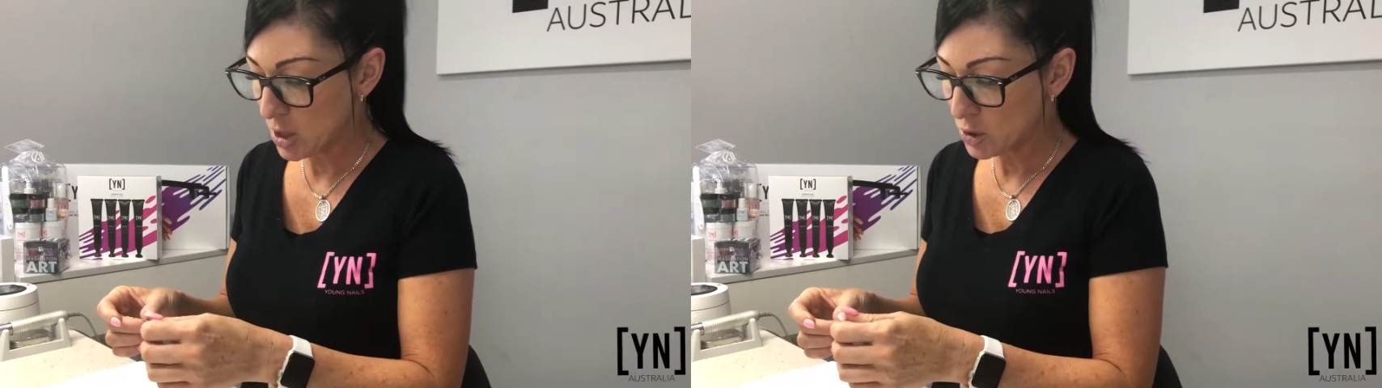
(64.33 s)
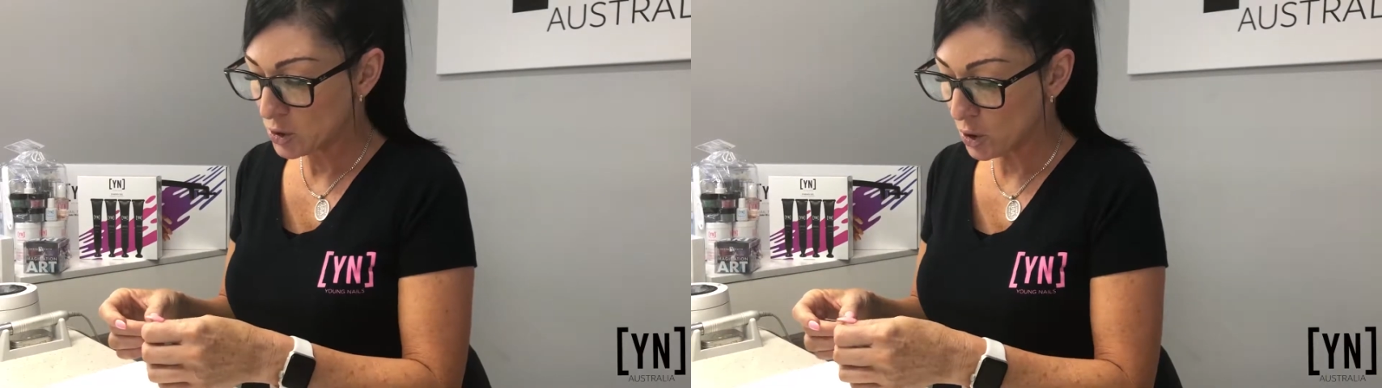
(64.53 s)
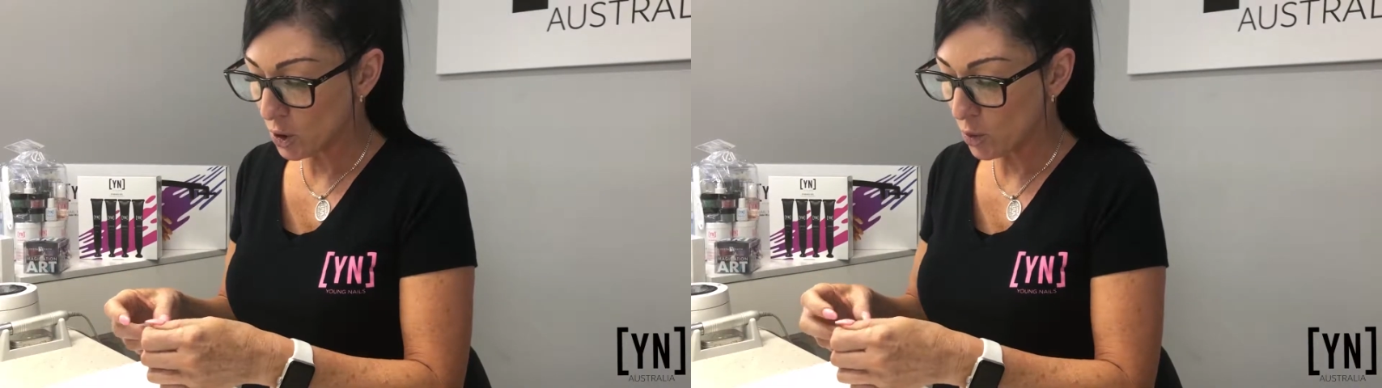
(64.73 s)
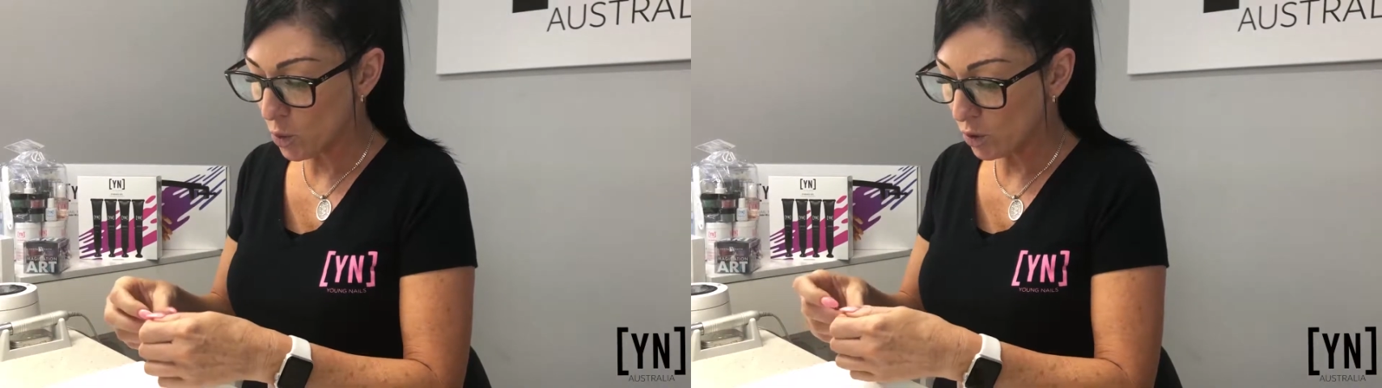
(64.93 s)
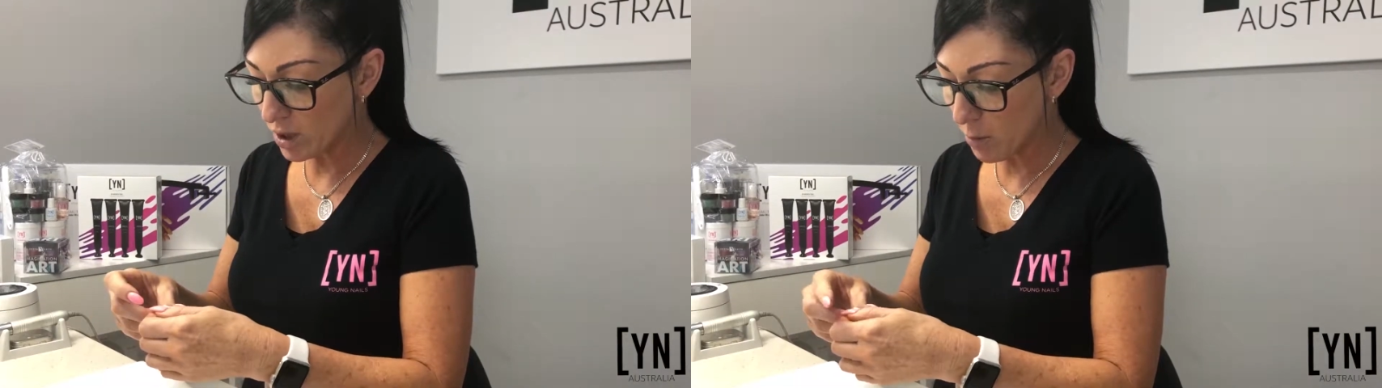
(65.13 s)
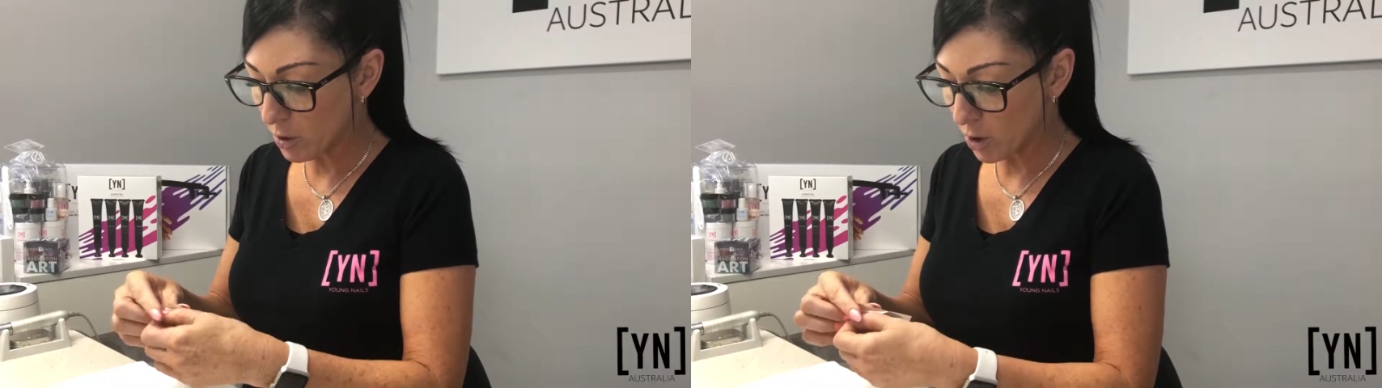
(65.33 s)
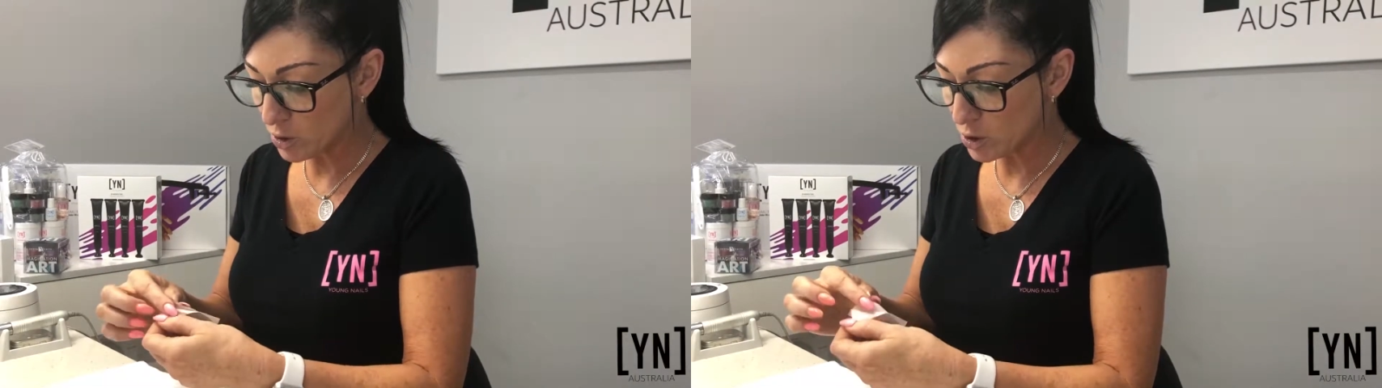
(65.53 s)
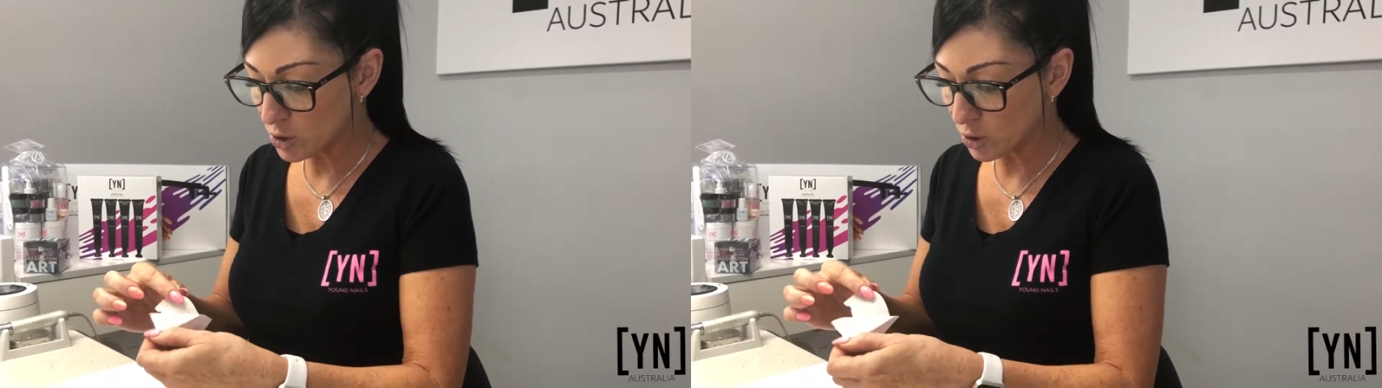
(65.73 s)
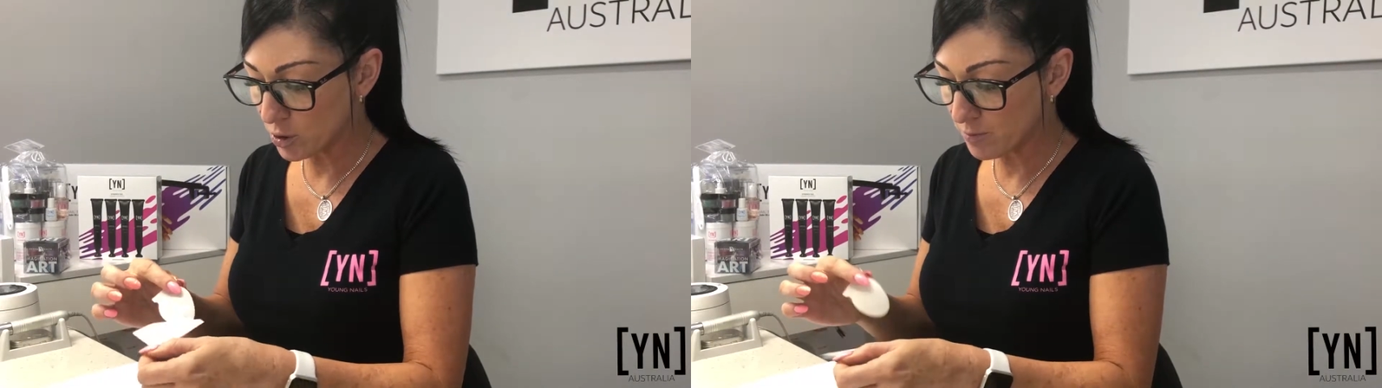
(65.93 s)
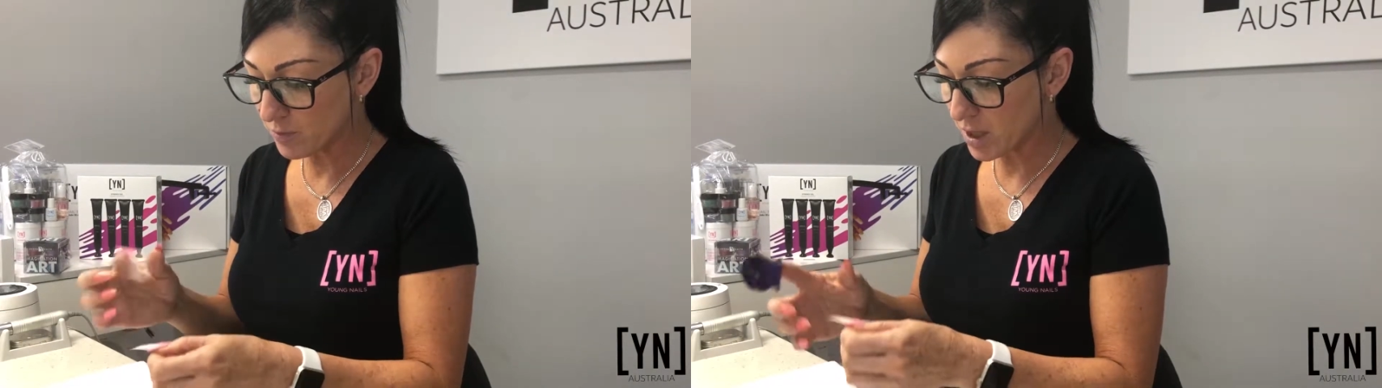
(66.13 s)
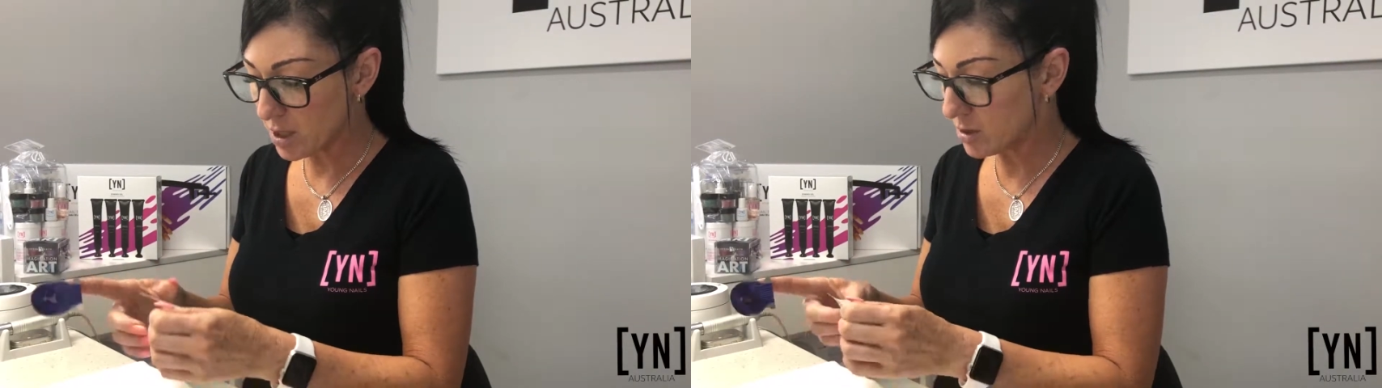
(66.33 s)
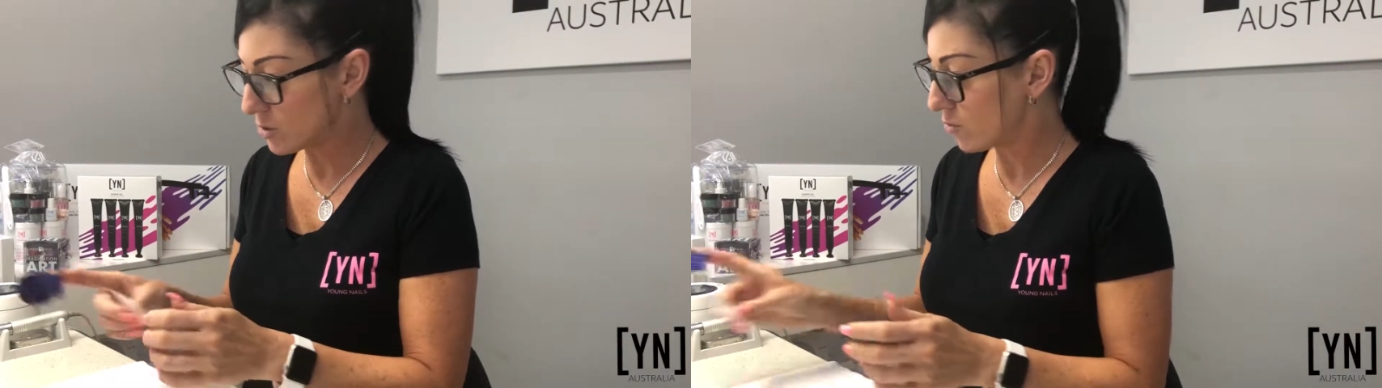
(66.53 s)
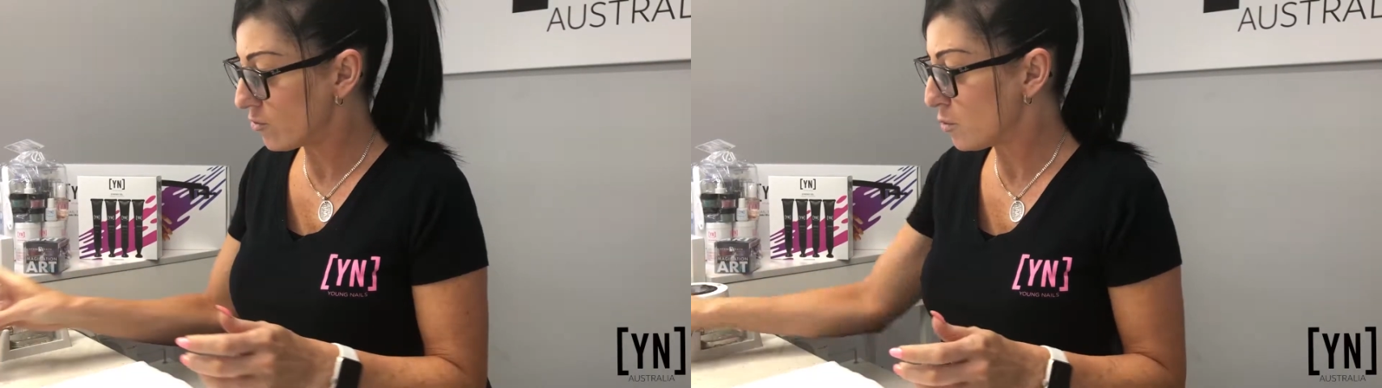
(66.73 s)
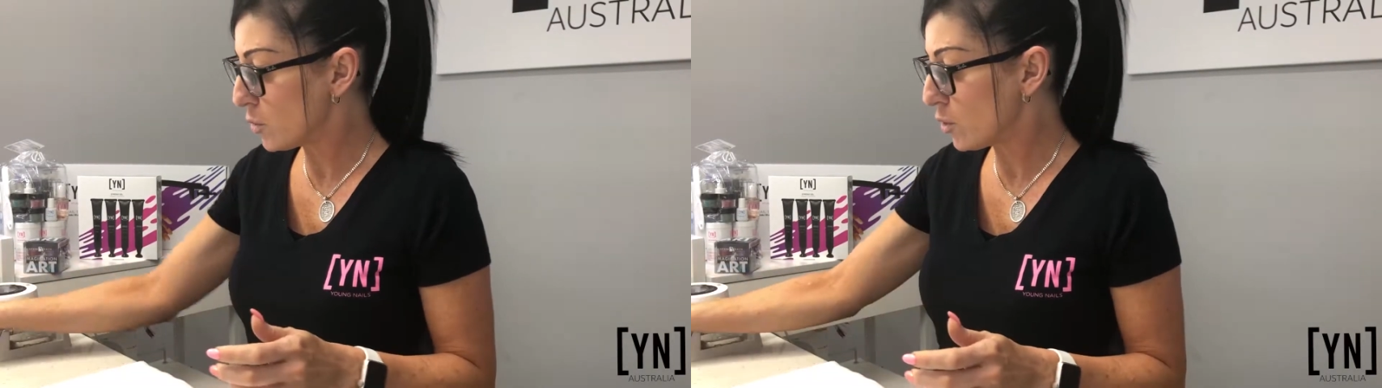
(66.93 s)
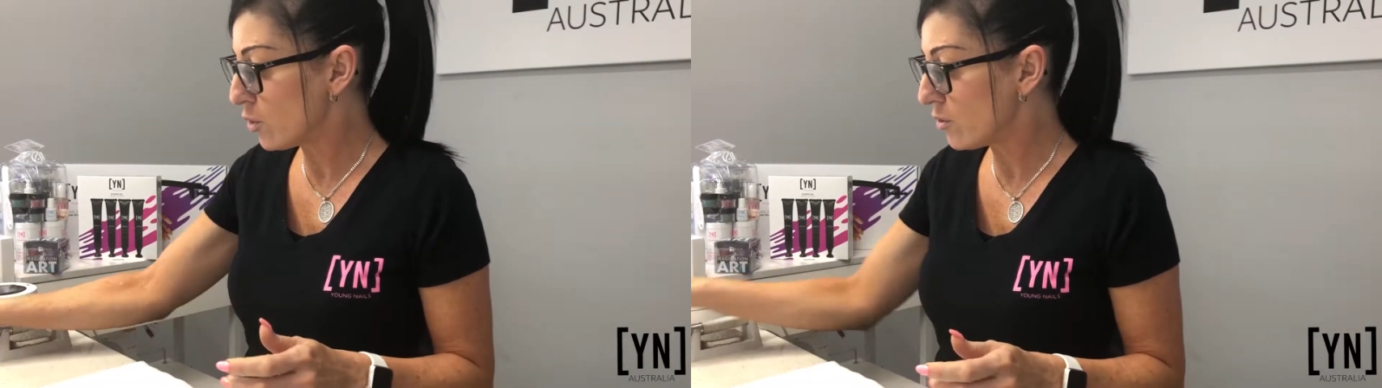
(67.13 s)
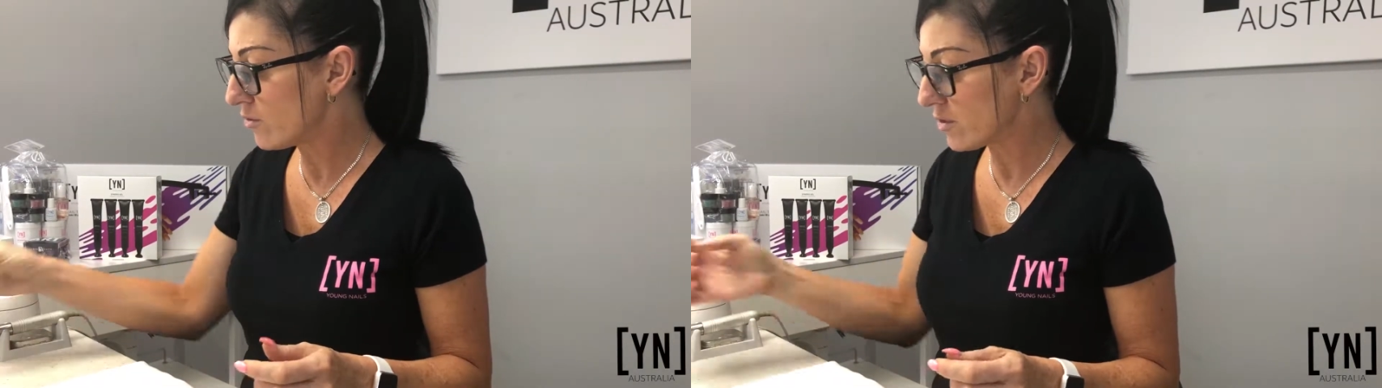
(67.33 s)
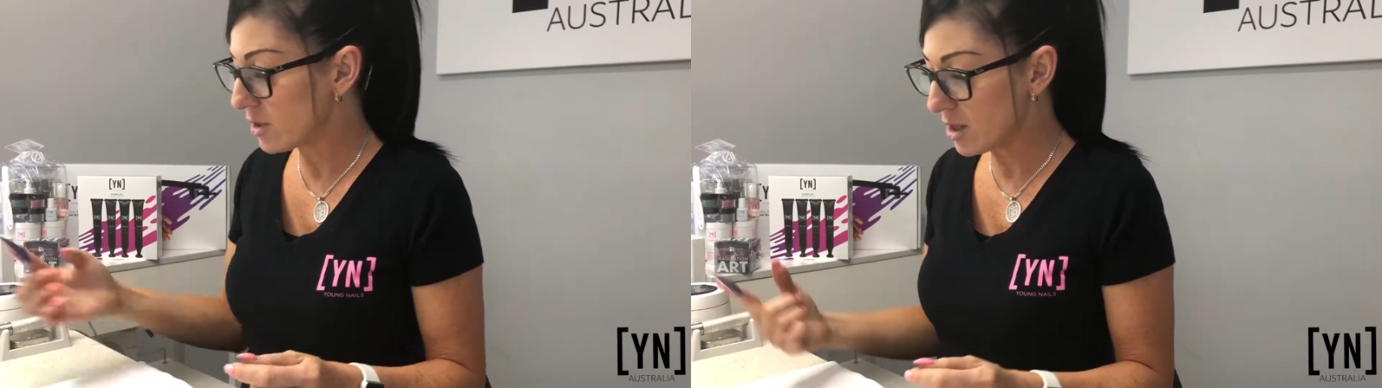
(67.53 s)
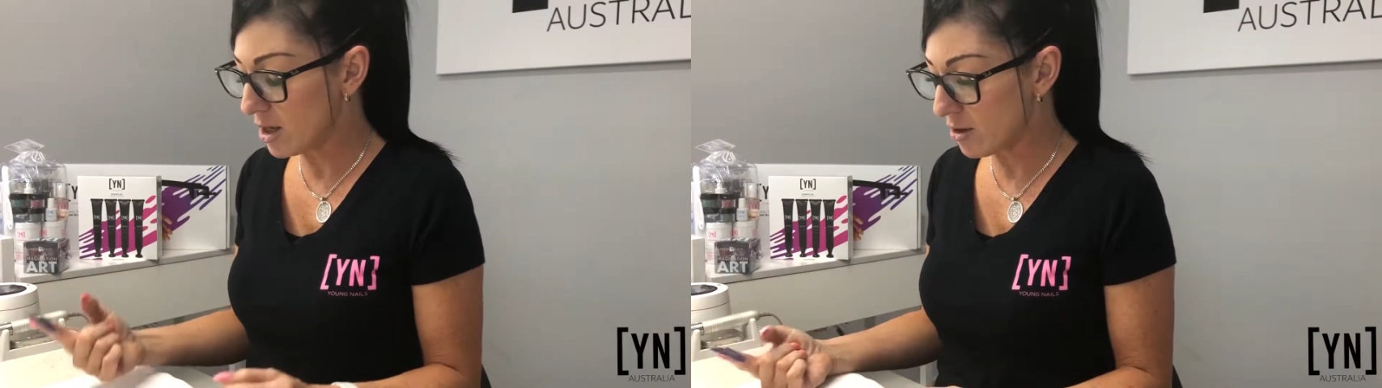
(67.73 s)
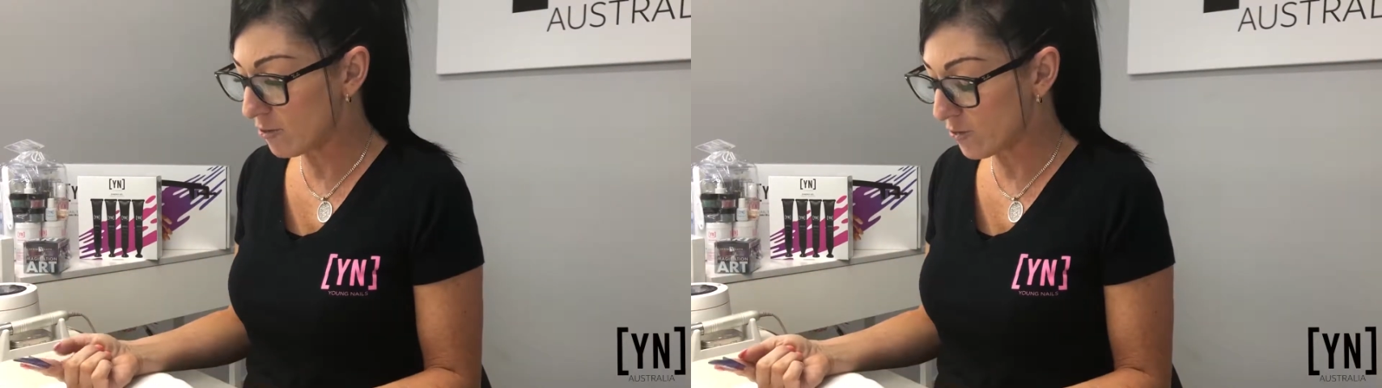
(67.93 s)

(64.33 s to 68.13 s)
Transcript: So all I'm going to do is remove the